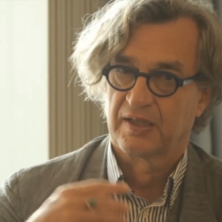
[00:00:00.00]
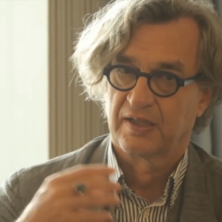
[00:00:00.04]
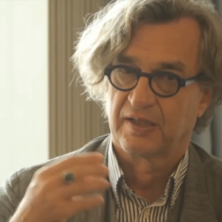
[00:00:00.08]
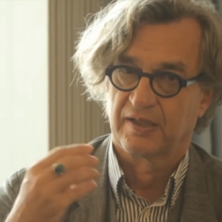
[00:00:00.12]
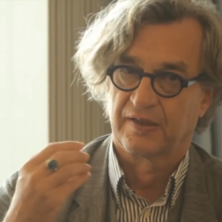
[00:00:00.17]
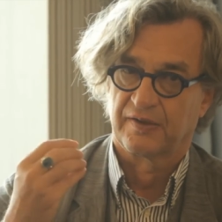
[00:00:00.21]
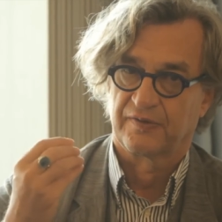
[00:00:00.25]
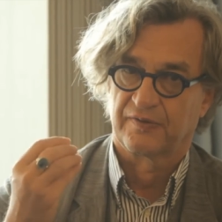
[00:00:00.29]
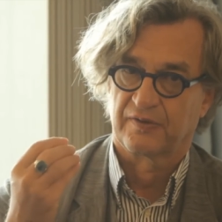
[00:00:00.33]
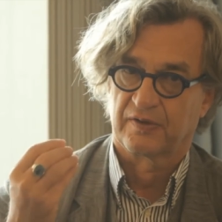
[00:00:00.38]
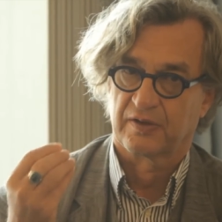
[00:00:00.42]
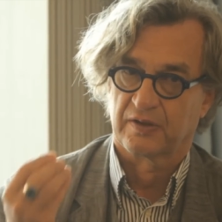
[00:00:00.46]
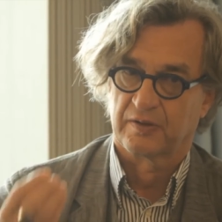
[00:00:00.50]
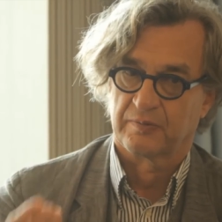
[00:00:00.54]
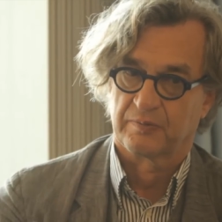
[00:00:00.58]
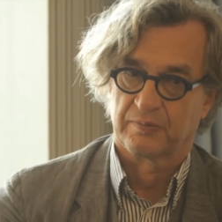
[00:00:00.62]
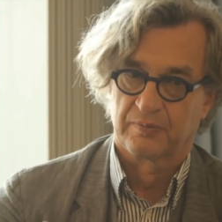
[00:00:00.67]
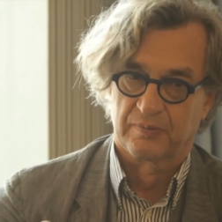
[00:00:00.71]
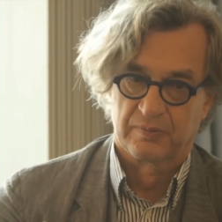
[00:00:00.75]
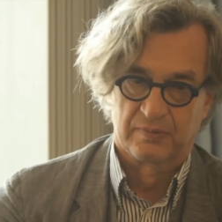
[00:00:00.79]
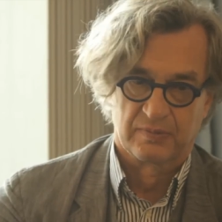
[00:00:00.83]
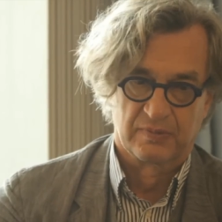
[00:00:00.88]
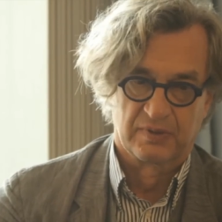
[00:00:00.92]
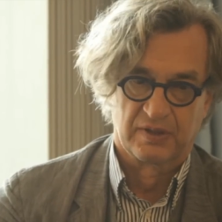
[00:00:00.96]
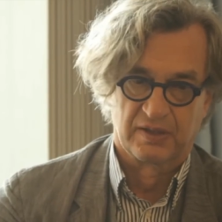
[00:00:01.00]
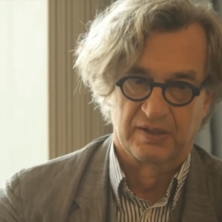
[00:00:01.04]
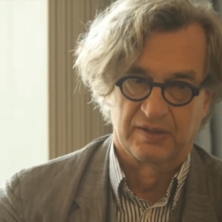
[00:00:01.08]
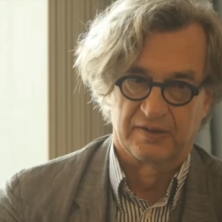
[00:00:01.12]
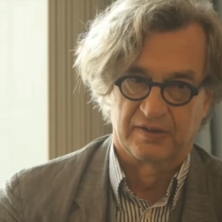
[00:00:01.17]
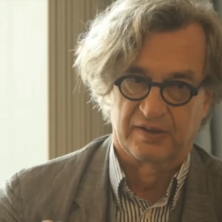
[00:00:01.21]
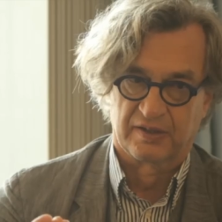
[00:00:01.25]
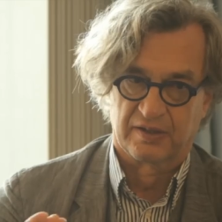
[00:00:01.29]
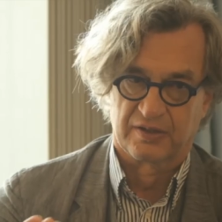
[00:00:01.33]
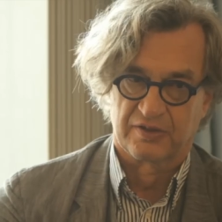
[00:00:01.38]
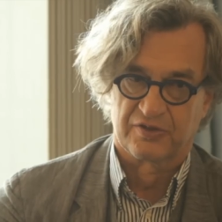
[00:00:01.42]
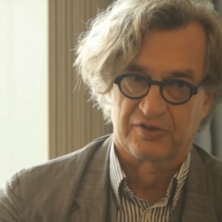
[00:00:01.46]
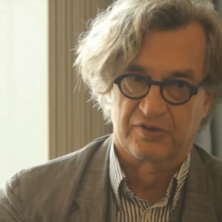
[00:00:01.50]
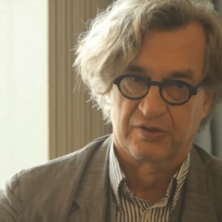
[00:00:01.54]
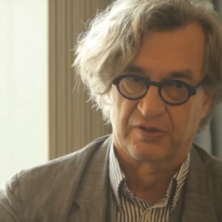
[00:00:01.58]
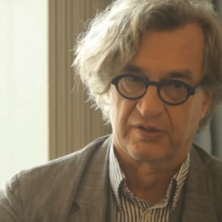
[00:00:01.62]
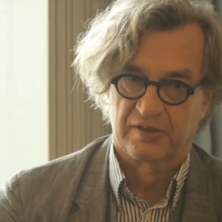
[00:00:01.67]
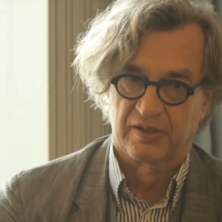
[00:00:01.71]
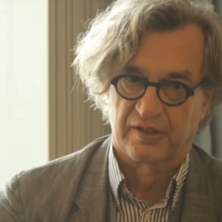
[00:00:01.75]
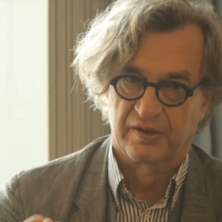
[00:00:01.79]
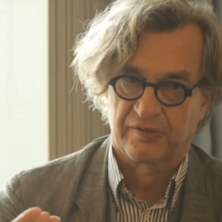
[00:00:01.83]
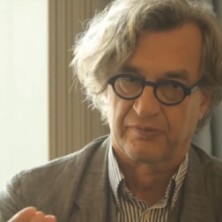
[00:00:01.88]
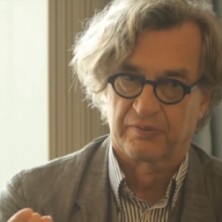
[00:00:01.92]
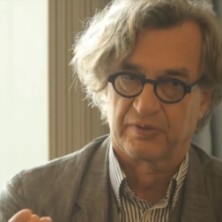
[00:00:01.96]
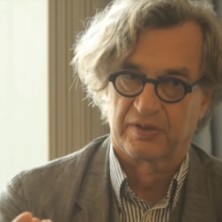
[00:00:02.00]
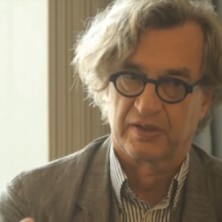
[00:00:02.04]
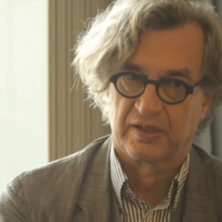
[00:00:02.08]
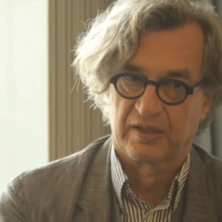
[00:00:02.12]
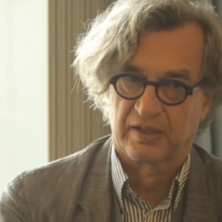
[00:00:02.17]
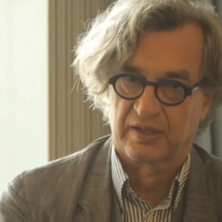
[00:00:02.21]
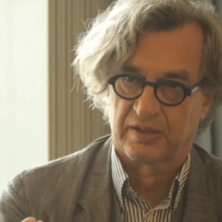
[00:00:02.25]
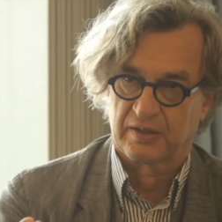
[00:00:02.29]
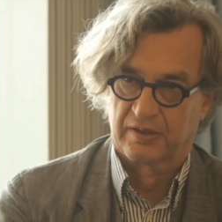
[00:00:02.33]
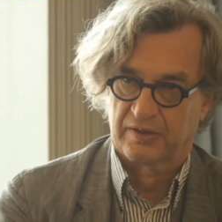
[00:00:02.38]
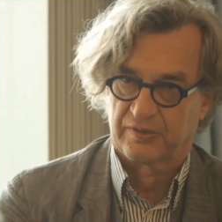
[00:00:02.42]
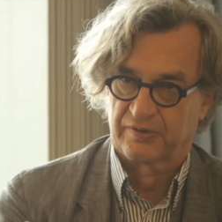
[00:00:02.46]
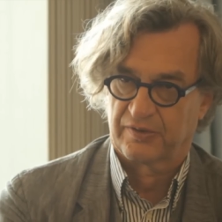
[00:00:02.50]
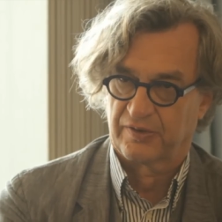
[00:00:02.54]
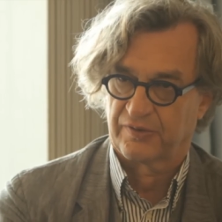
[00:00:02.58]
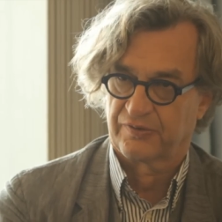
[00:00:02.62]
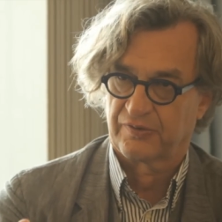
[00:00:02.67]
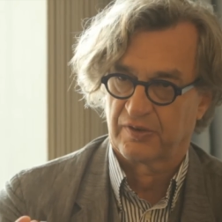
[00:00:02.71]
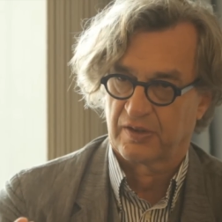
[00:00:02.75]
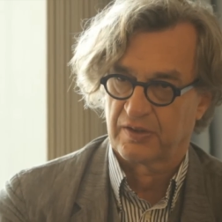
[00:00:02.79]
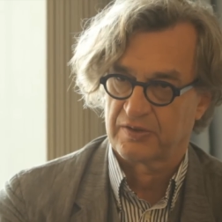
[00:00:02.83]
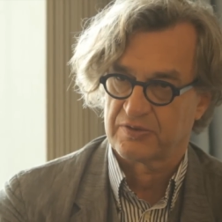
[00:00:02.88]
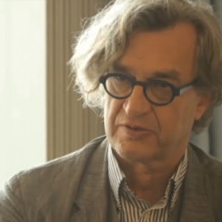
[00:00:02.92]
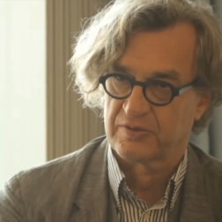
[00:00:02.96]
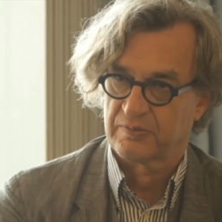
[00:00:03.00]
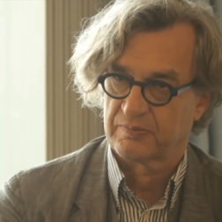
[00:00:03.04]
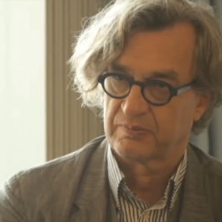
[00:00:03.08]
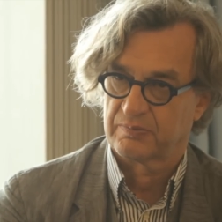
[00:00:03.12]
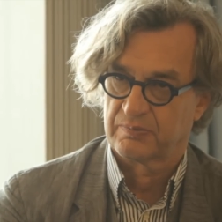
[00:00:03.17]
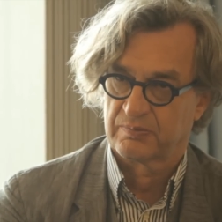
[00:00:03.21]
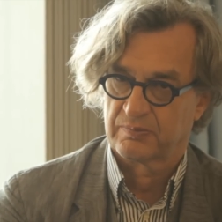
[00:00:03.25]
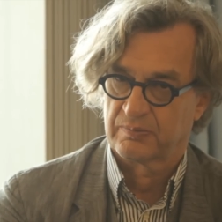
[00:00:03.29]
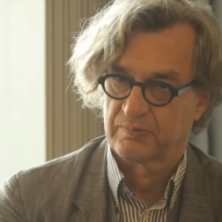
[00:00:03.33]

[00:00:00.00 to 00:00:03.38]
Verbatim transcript: it's going to it can show that 3D can is also